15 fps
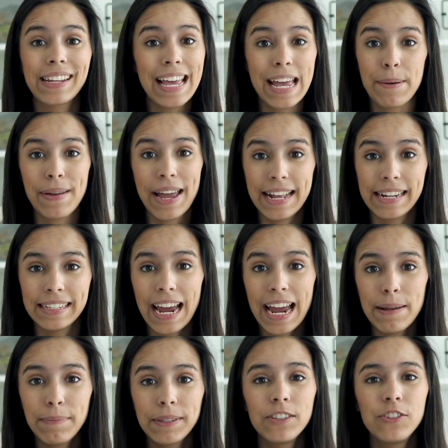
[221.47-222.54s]
campaign
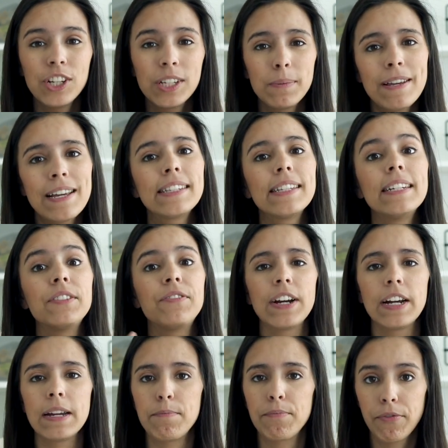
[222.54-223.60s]
types just because it is
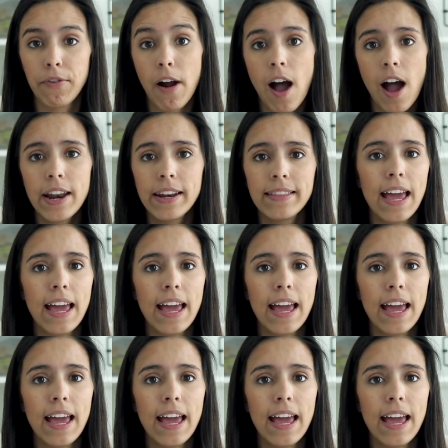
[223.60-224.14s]
very broad,